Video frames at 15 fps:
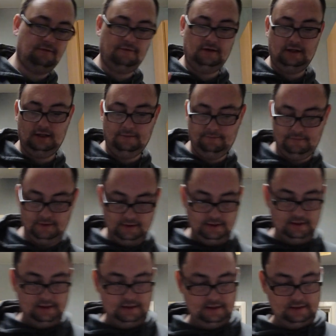it up.
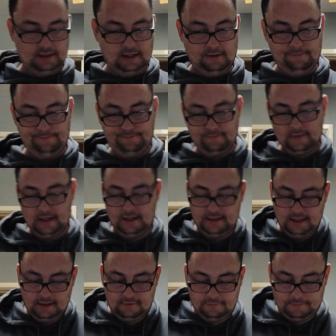Now, our
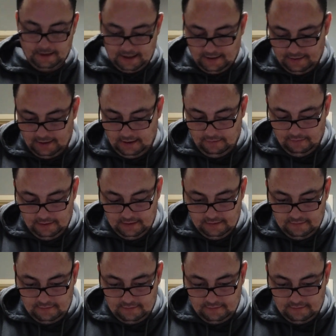next part now is